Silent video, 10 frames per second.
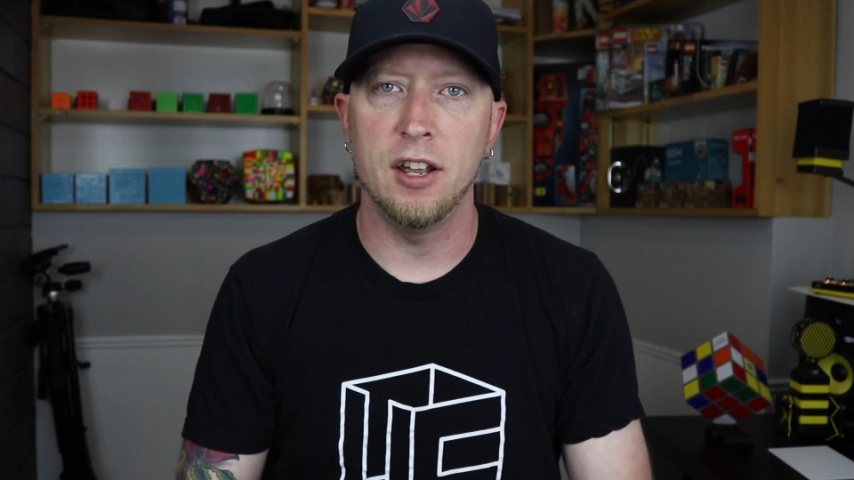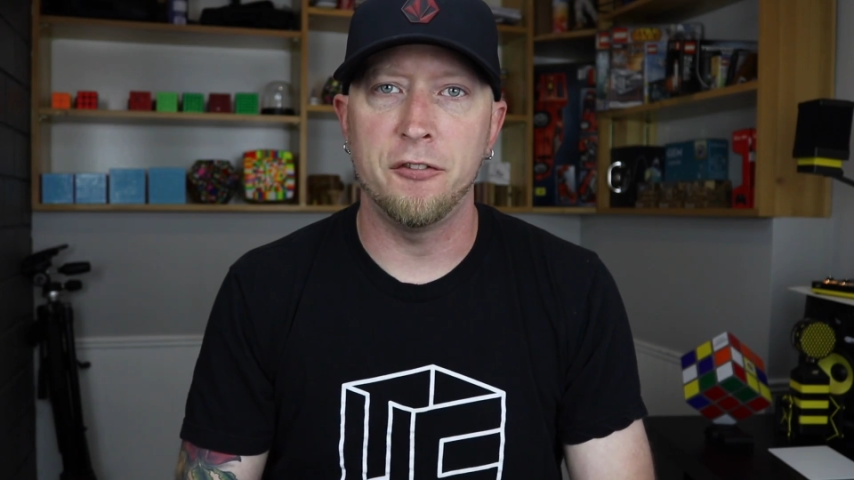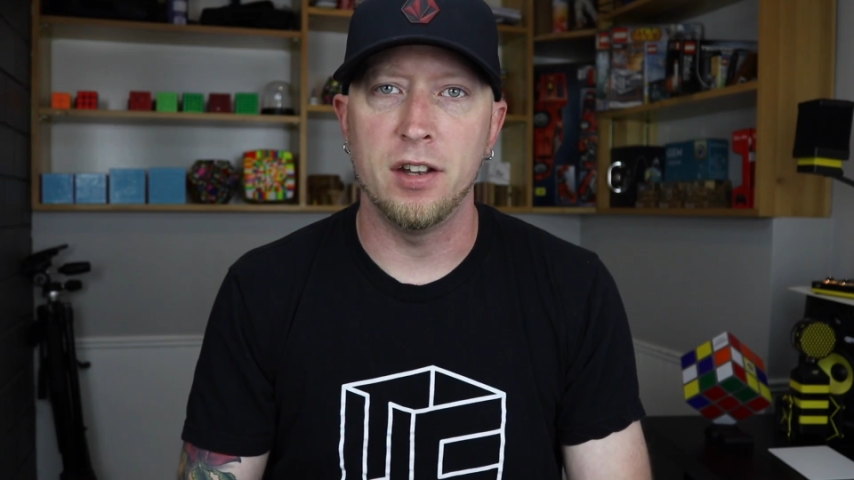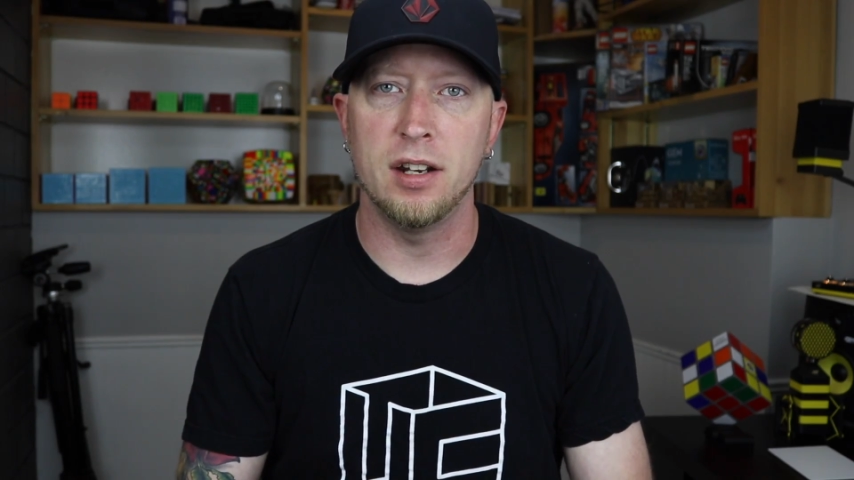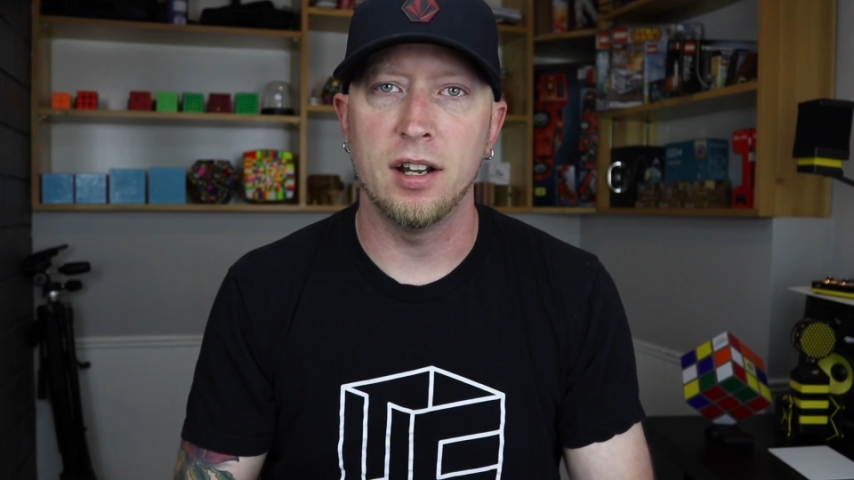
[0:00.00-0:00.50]

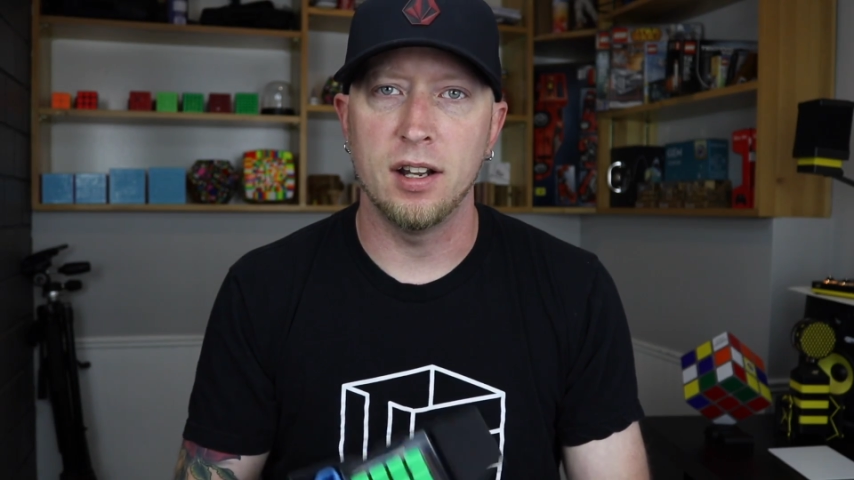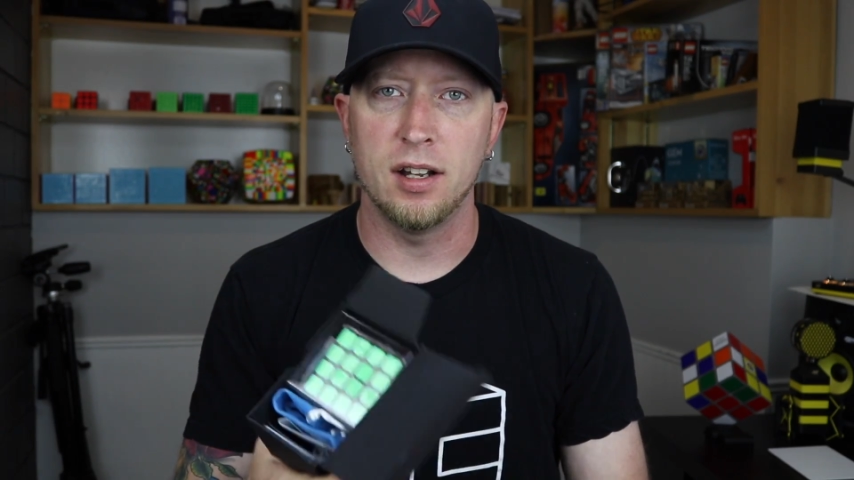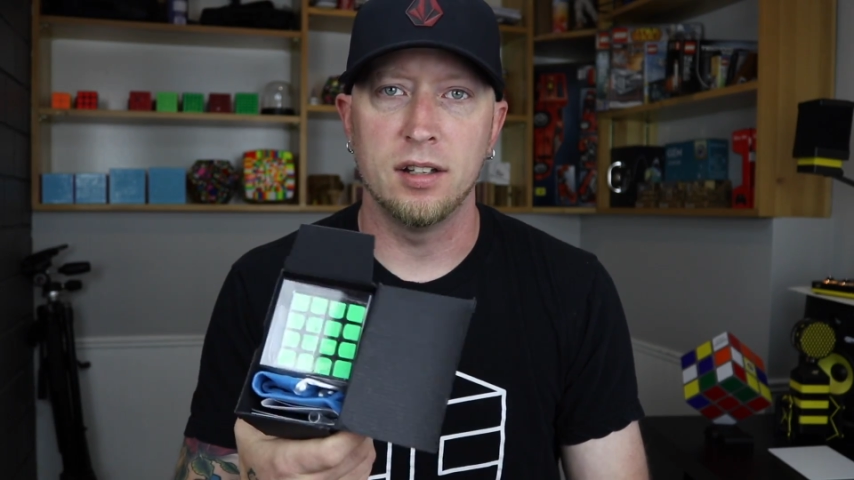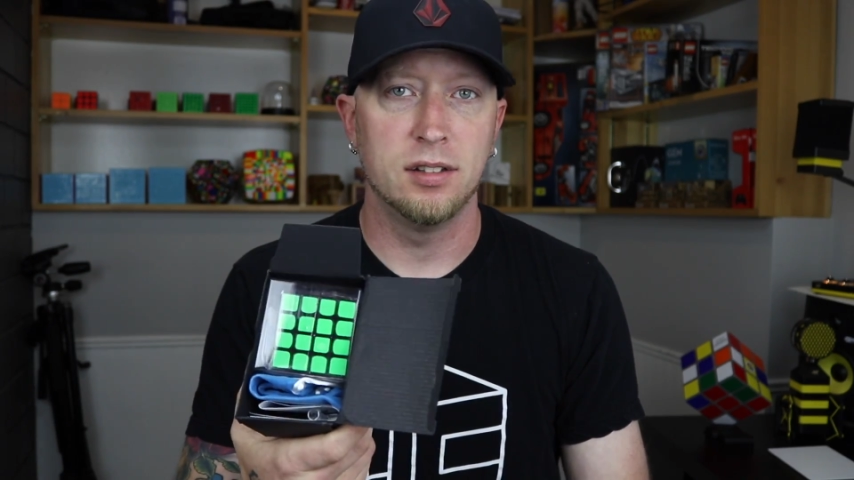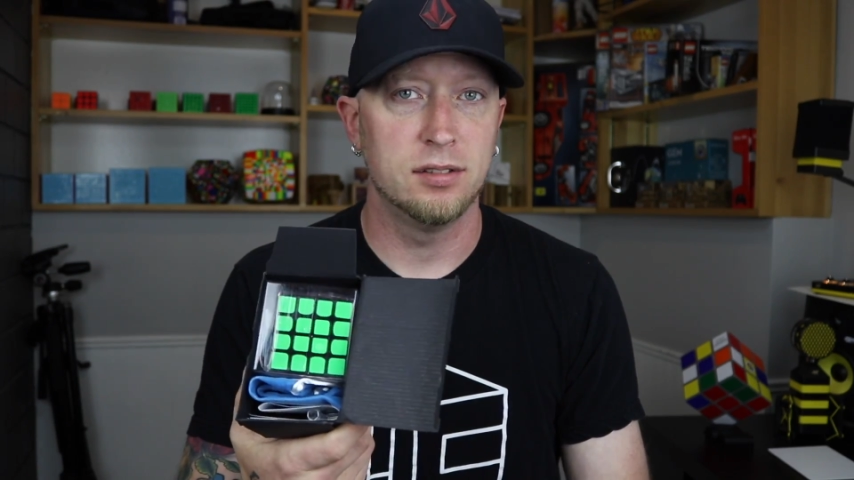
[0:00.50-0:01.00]

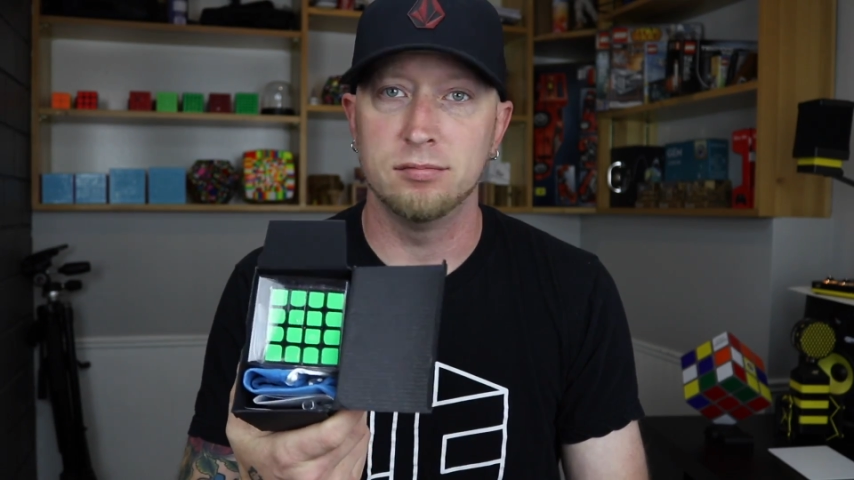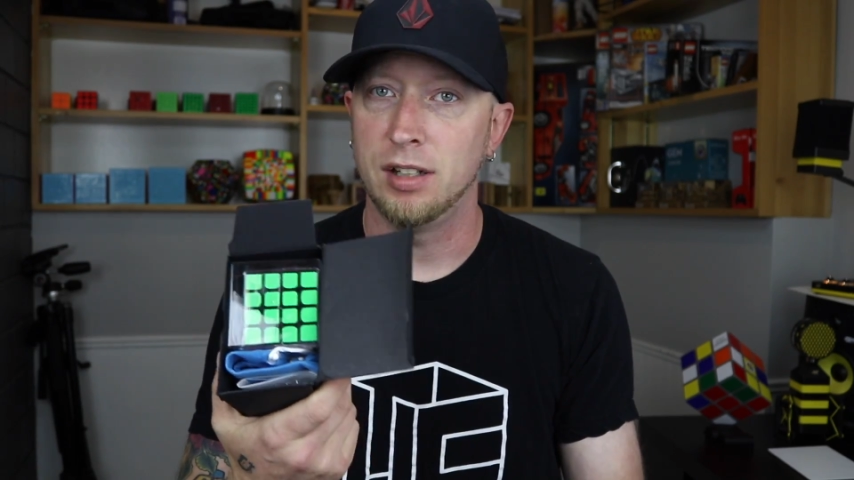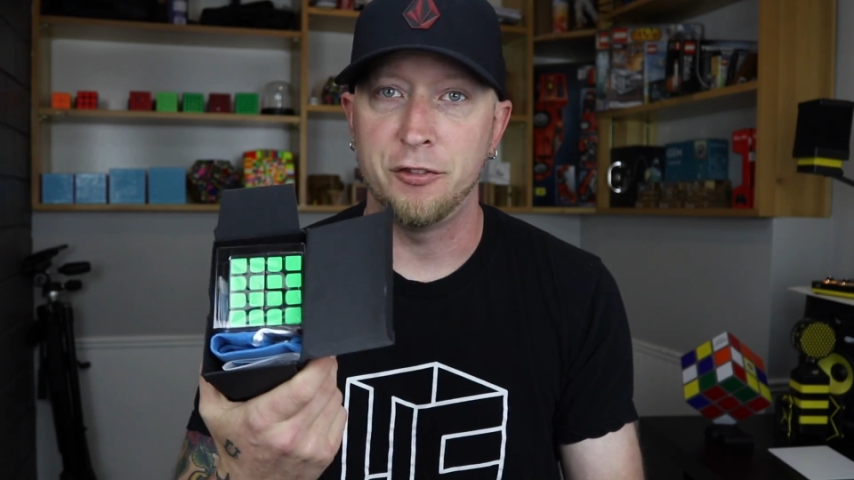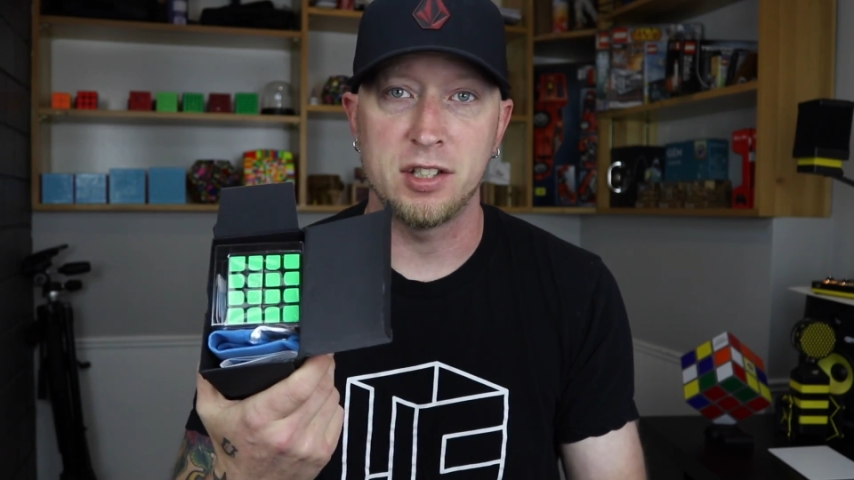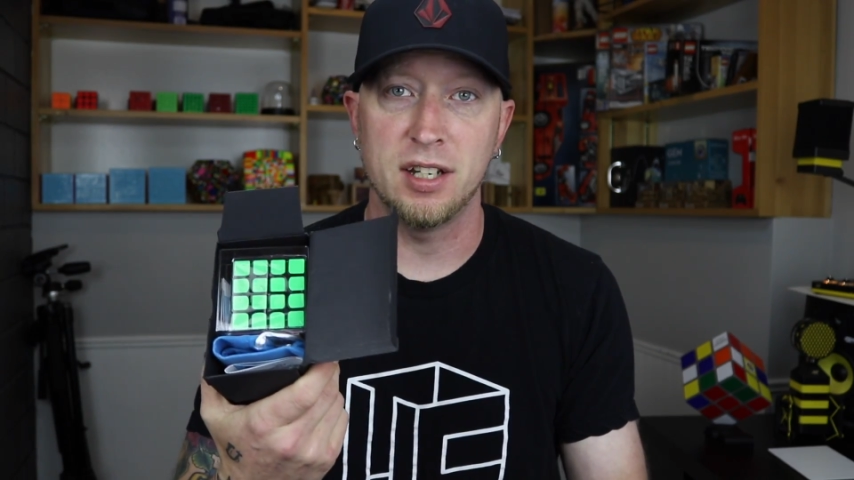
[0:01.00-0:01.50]

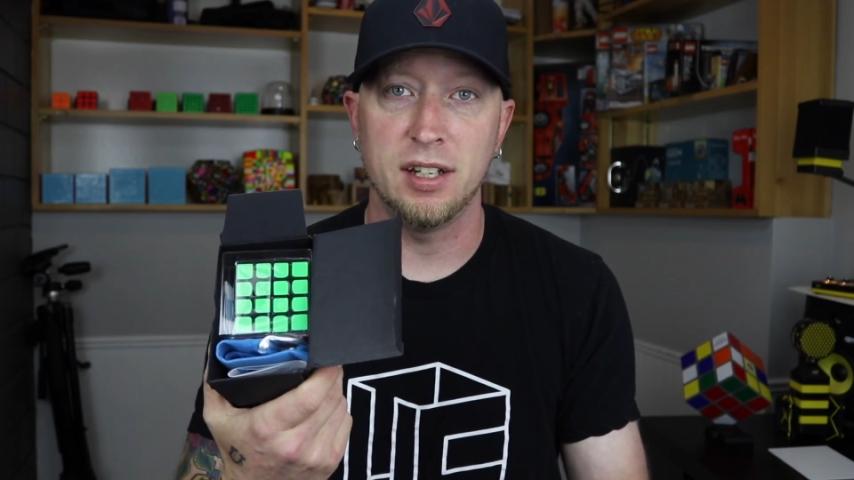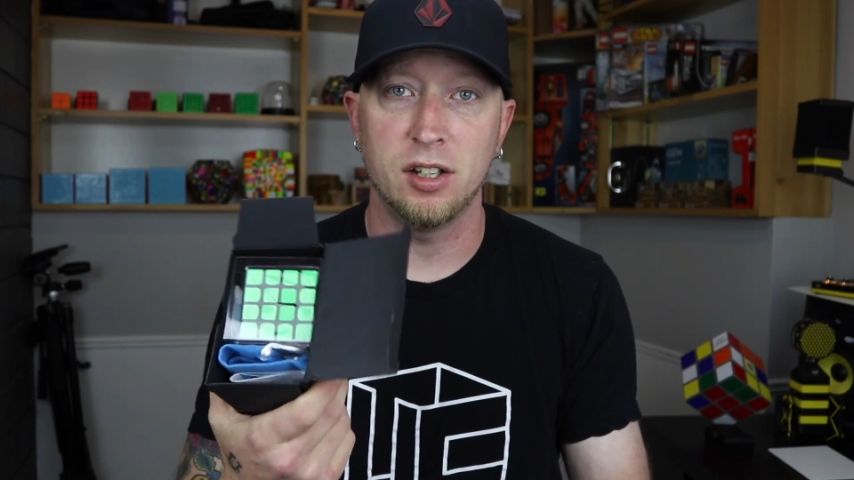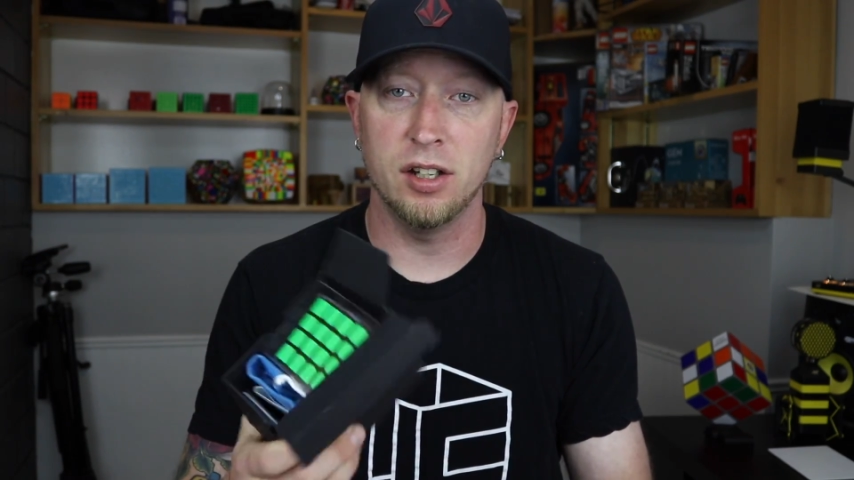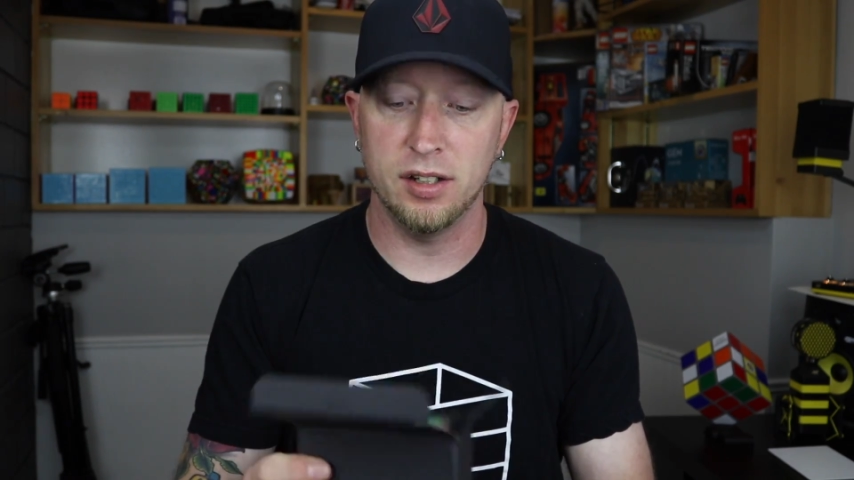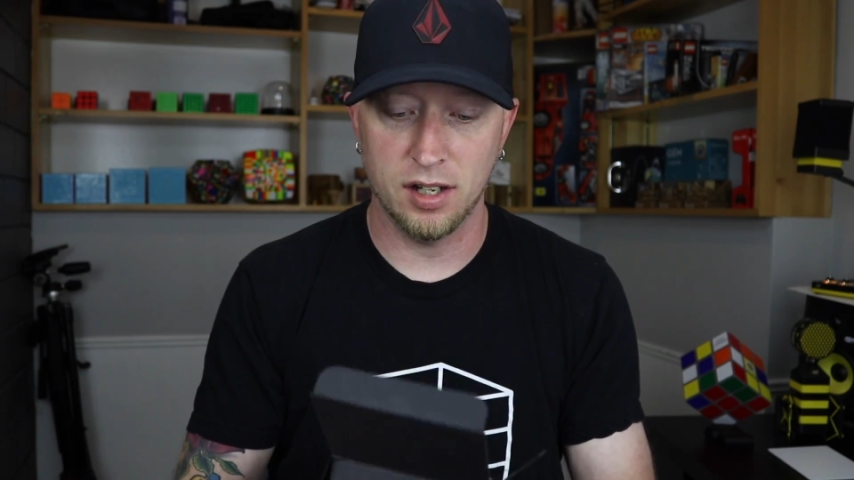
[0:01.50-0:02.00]
if it's any
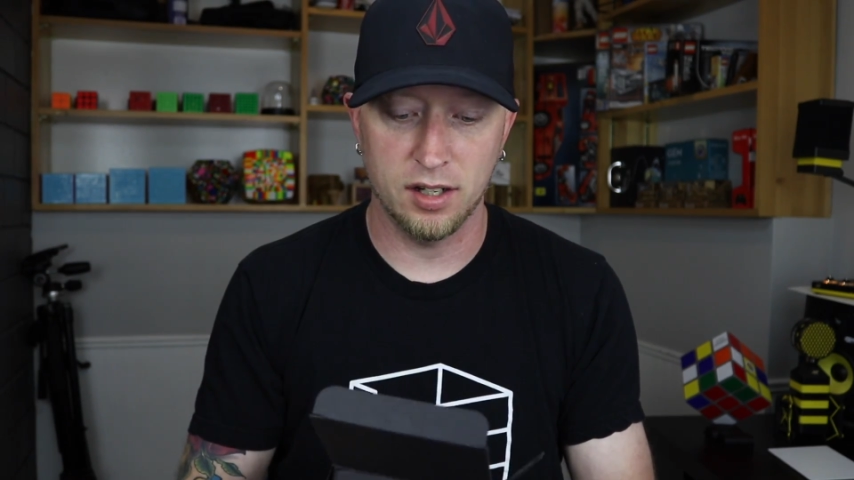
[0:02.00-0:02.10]
good,